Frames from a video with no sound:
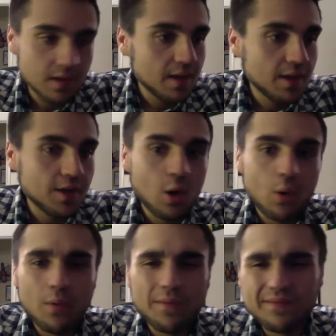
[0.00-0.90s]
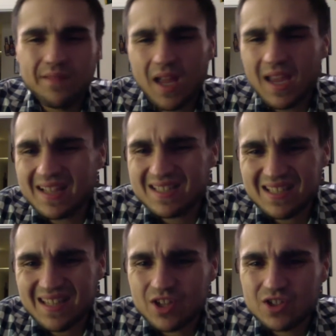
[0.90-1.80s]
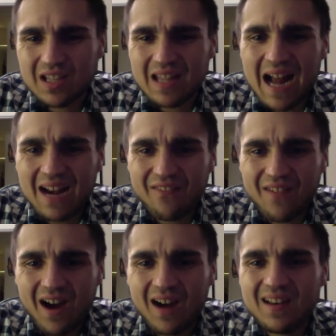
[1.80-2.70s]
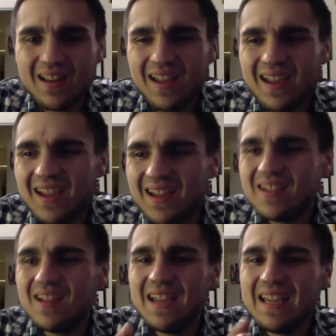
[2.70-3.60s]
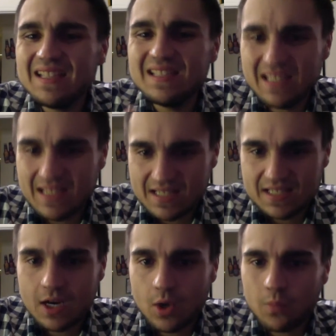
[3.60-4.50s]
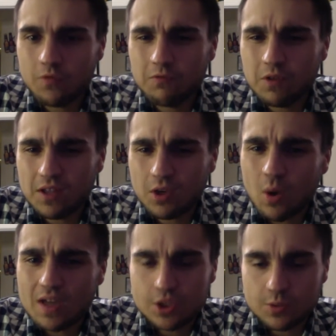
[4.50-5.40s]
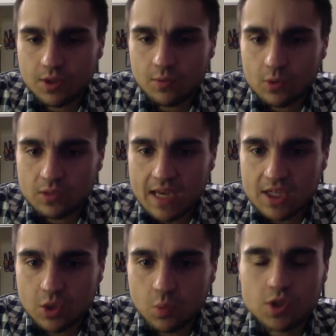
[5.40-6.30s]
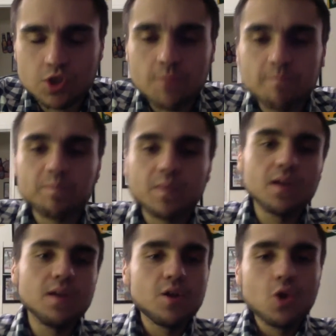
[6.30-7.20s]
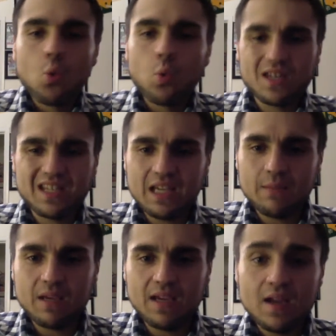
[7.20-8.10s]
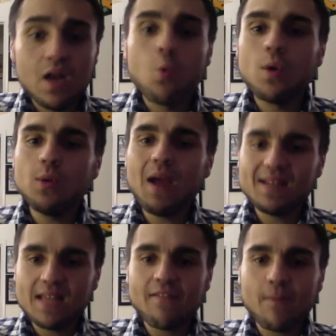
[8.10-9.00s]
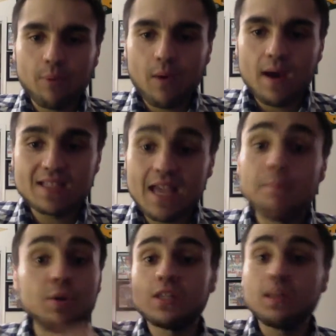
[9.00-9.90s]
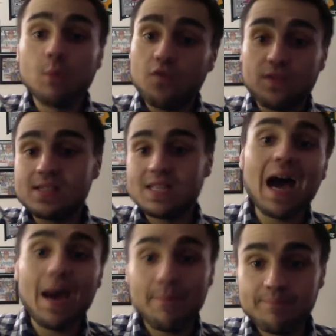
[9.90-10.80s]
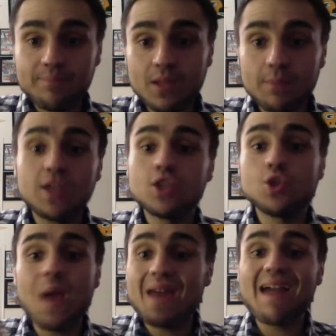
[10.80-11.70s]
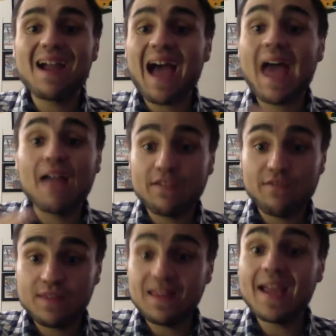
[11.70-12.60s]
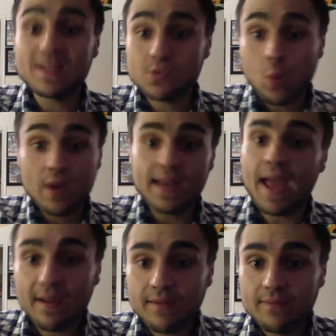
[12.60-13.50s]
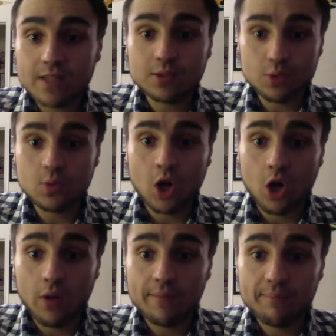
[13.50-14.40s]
There's a lot of uneasiness there with the questions with the rotation, which would keep me, when you had David Price, it put them over the top. Because you had that guy every 5th day. It's win day. That's what you would call it.